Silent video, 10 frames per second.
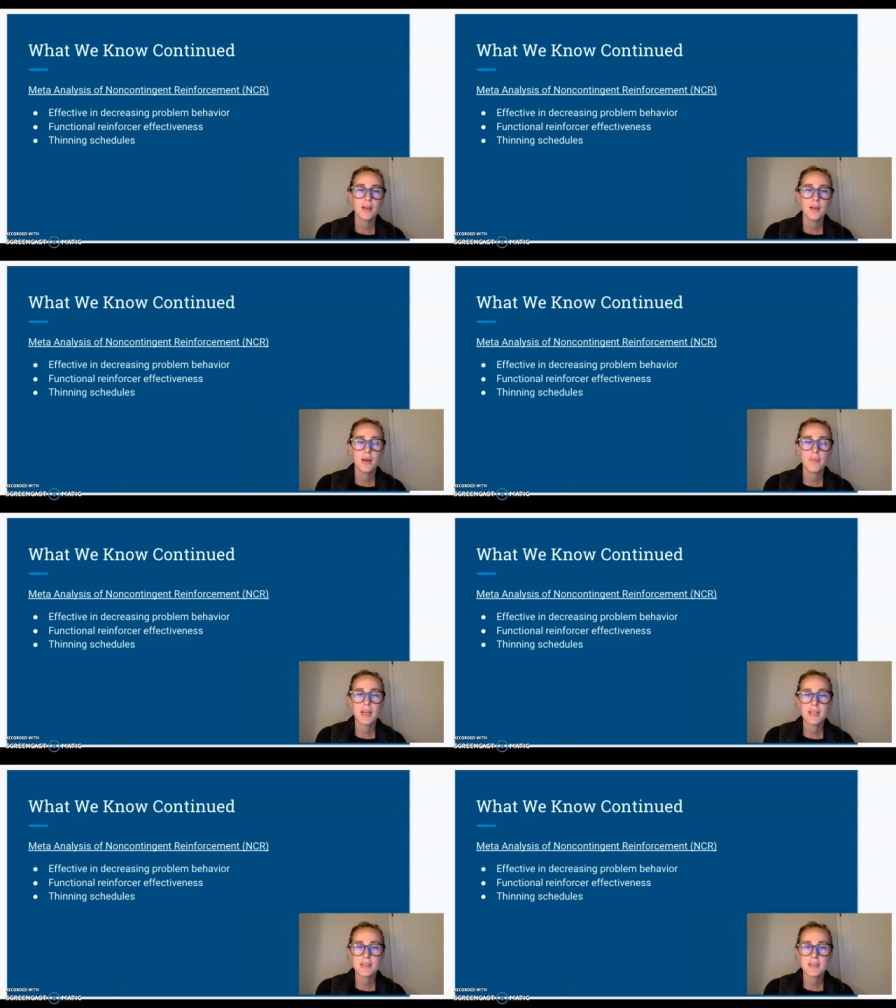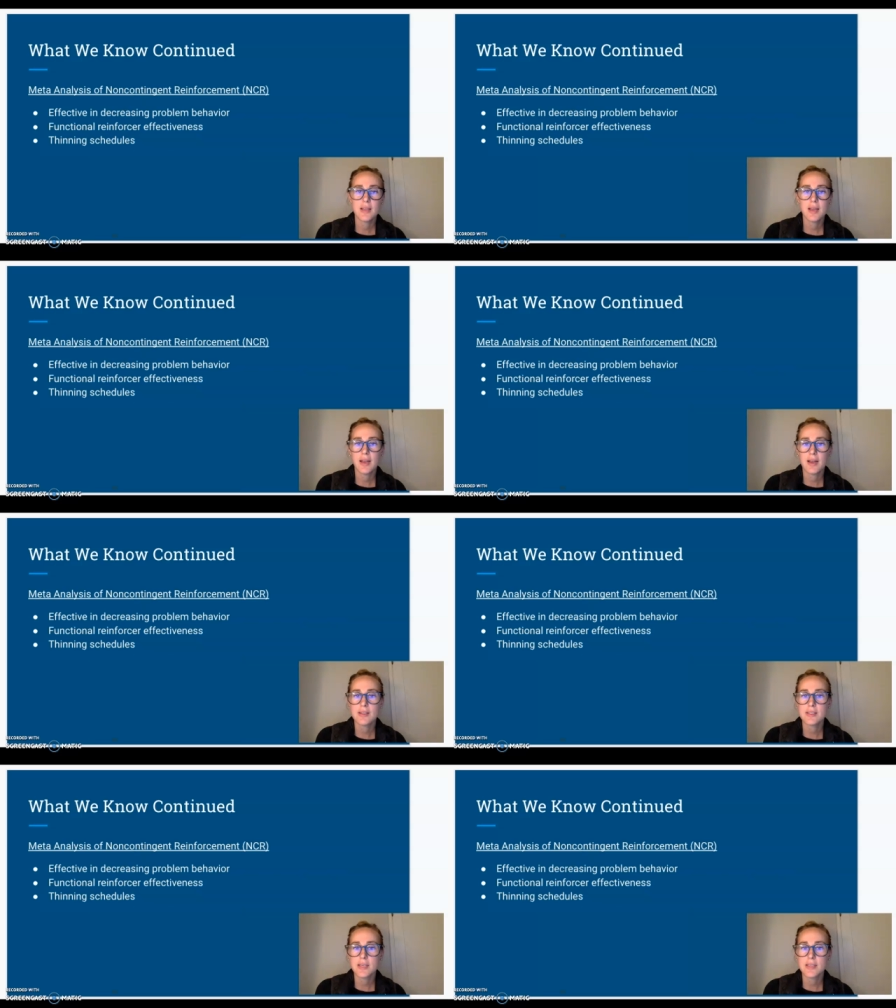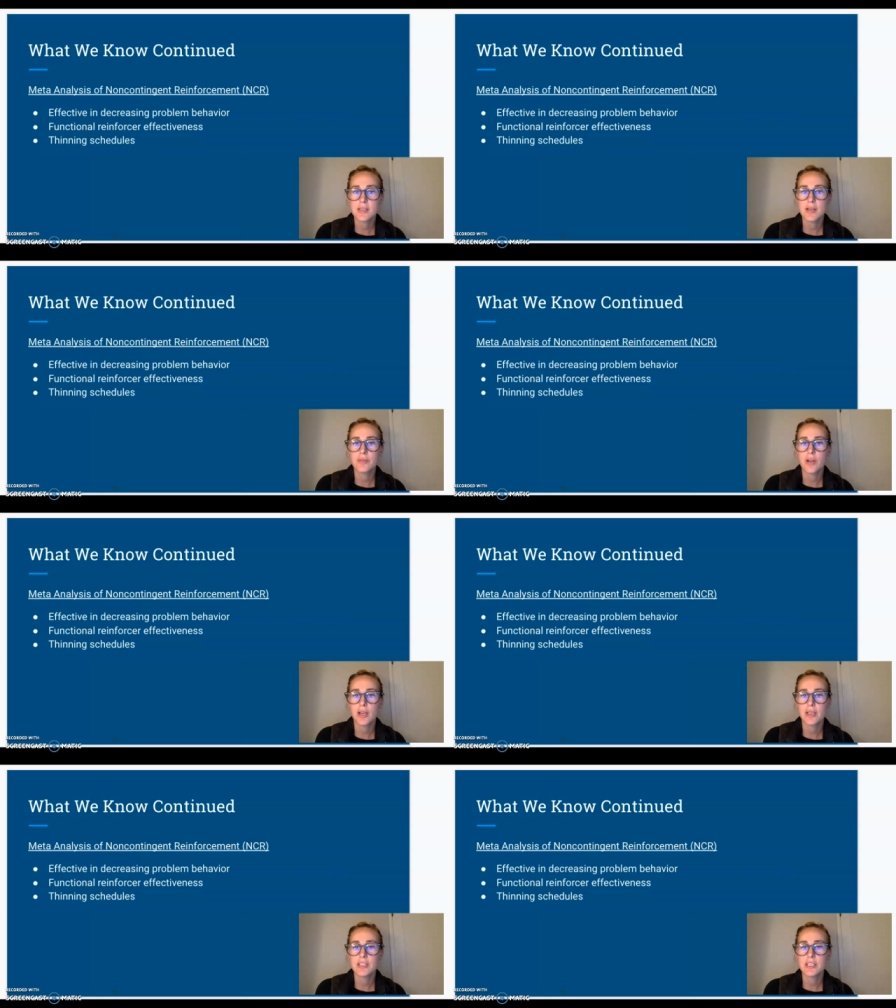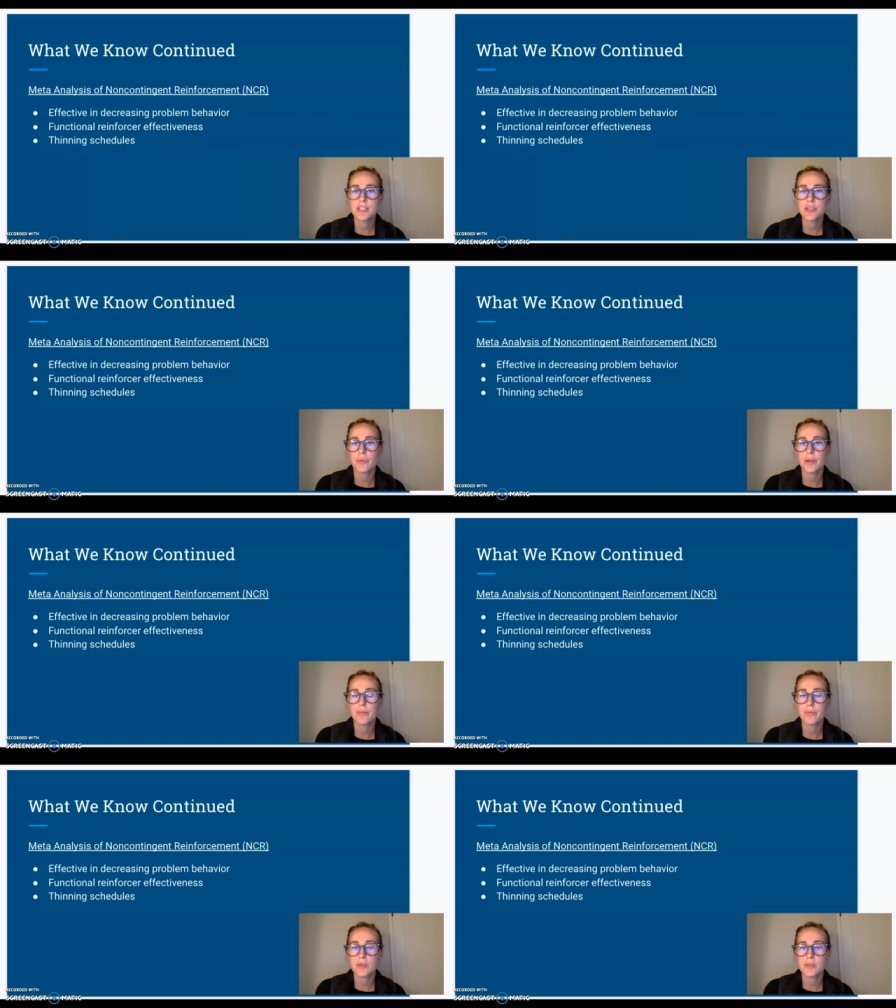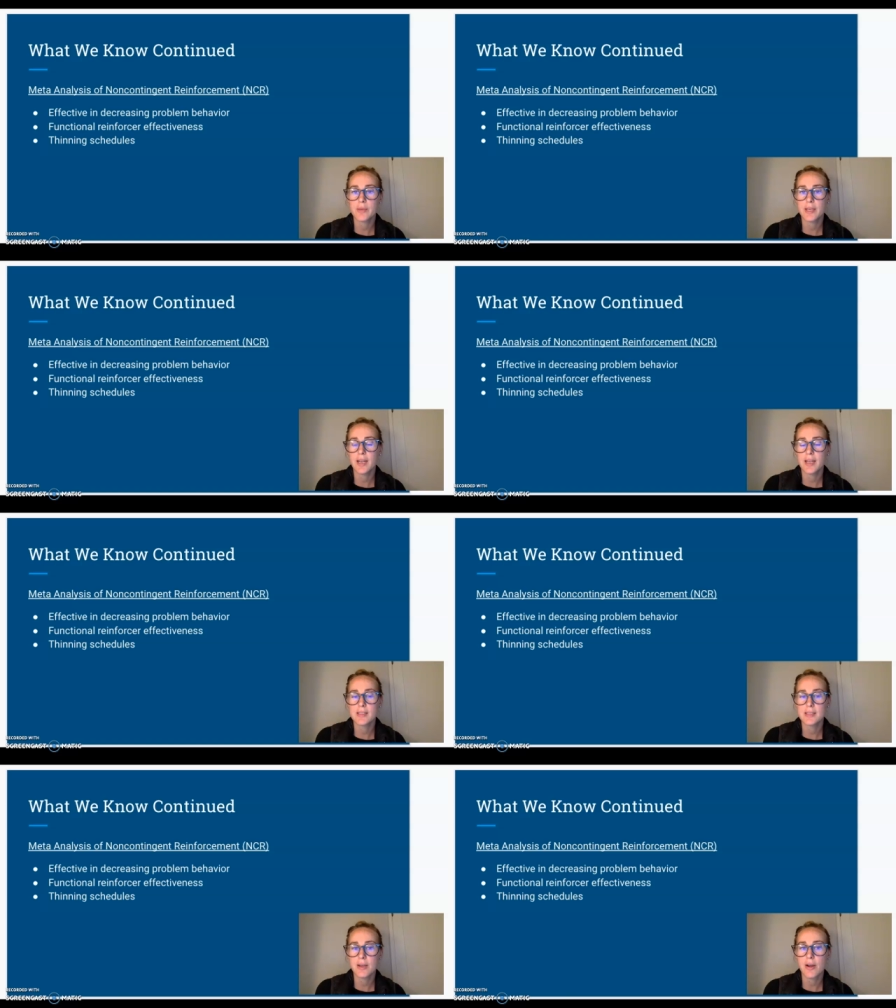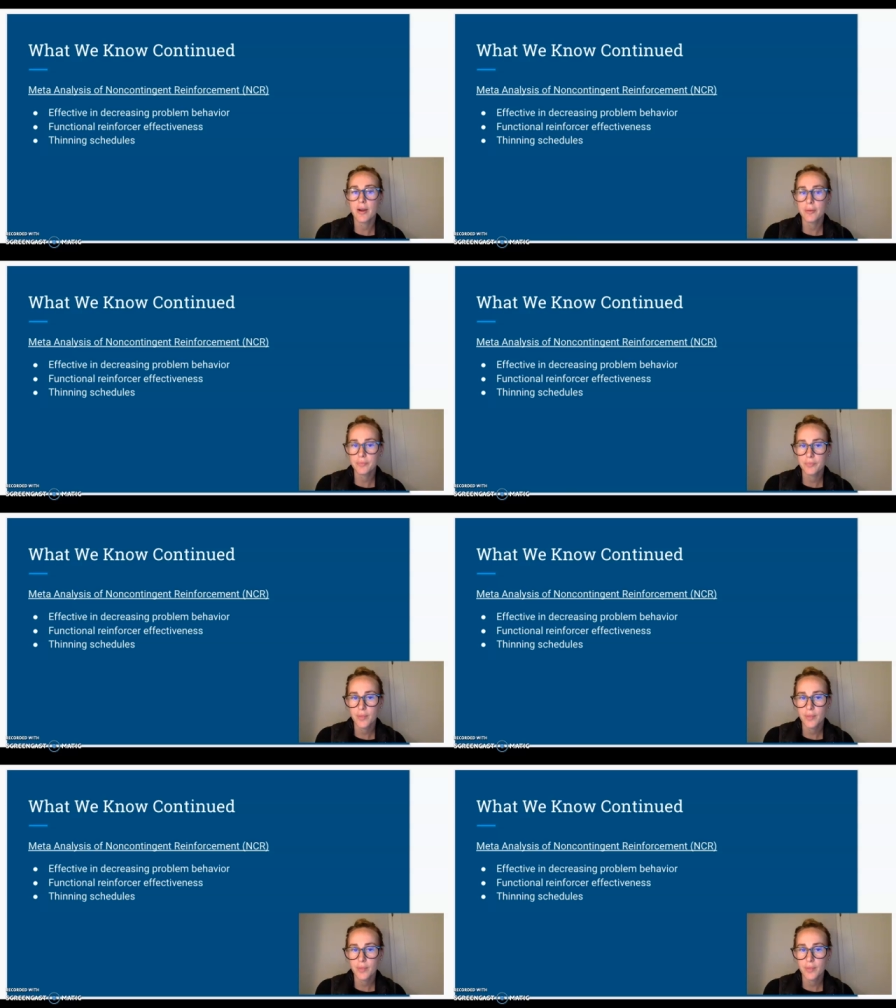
A meta-analysis of non-contingent reinforcement, NCR,